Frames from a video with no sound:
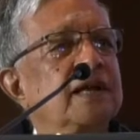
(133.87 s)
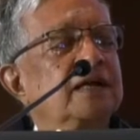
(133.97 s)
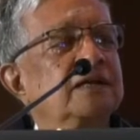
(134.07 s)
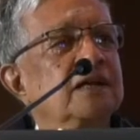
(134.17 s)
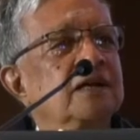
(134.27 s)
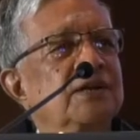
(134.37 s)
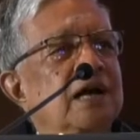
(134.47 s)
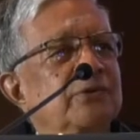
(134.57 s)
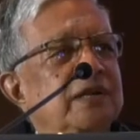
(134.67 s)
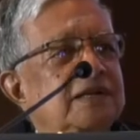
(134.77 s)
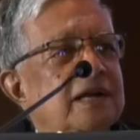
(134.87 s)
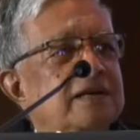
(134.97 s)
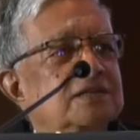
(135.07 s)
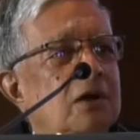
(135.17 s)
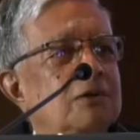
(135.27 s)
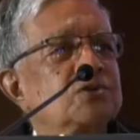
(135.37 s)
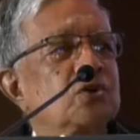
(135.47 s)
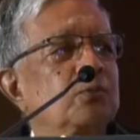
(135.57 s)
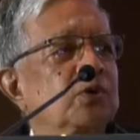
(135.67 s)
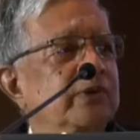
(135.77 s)
And now India is
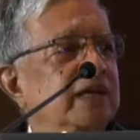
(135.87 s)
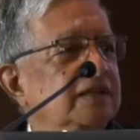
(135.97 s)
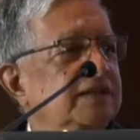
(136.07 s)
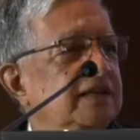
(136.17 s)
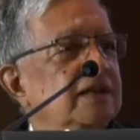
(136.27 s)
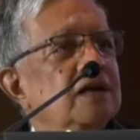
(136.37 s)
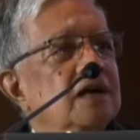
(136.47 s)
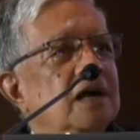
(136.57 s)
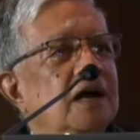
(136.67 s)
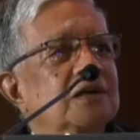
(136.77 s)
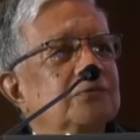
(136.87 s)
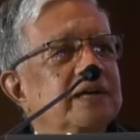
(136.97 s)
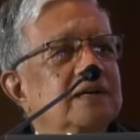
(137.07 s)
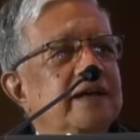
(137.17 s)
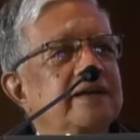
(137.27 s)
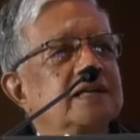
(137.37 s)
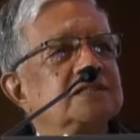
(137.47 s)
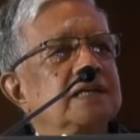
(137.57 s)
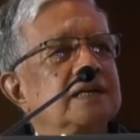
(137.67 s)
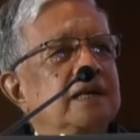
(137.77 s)
also moving in the hardware
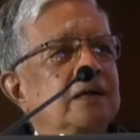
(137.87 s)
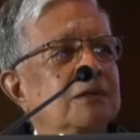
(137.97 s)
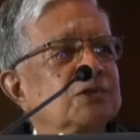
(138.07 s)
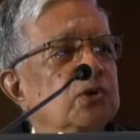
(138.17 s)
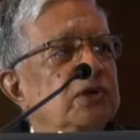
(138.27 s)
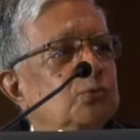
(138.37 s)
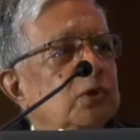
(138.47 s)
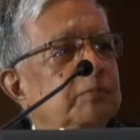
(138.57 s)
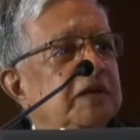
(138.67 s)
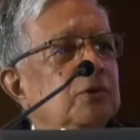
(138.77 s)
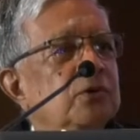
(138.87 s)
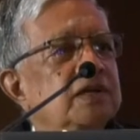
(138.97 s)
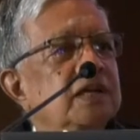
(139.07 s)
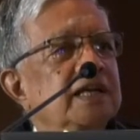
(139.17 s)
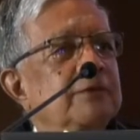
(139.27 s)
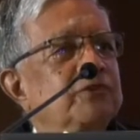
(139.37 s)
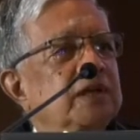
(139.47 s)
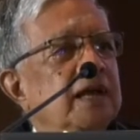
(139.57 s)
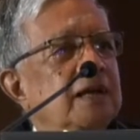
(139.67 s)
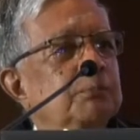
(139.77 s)
direction, and also it would be good if we
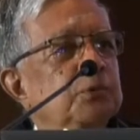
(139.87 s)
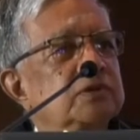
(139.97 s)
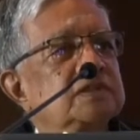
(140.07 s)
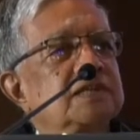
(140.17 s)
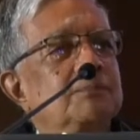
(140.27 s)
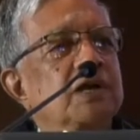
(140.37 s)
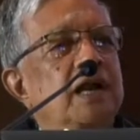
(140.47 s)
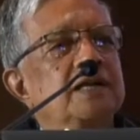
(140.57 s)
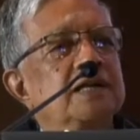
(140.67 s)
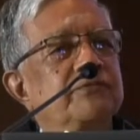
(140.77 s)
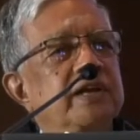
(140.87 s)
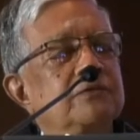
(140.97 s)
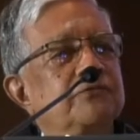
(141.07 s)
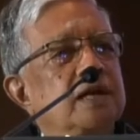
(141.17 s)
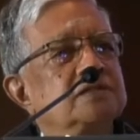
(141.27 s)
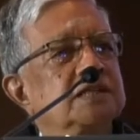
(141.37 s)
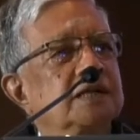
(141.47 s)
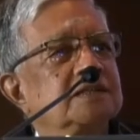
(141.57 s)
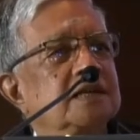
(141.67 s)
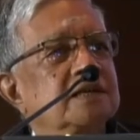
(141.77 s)
can put some kind of
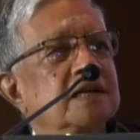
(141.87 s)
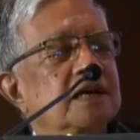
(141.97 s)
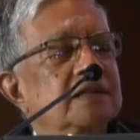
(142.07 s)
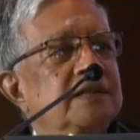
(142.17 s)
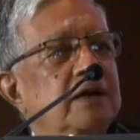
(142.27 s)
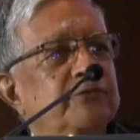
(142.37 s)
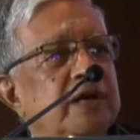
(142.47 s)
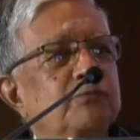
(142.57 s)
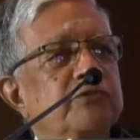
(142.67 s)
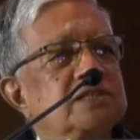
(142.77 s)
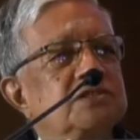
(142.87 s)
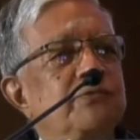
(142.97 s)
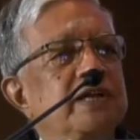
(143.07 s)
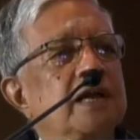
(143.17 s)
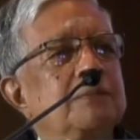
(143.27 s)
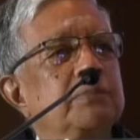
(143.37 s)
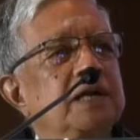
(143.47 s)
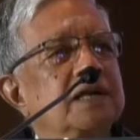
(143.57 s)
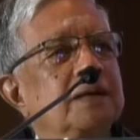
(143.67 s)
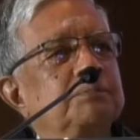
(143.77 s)
infrastructure from which we can
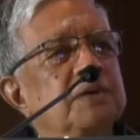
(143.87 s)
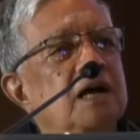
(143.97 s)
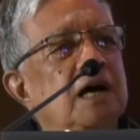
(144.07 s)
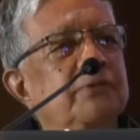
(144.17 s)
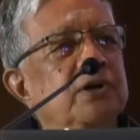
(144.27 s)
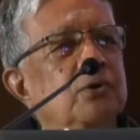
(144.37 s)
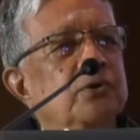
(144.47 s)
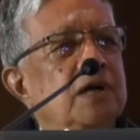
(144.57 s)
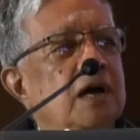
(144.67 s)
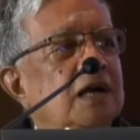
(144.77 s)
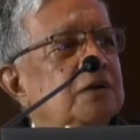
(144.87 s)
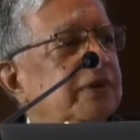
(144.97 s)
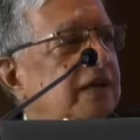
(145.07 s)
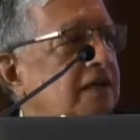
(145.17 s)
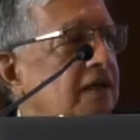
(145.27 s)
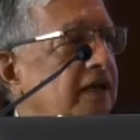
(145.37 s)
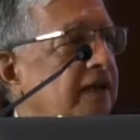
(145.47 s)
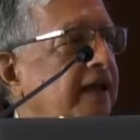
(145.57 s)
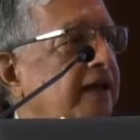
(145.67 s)
build up our own hardware in a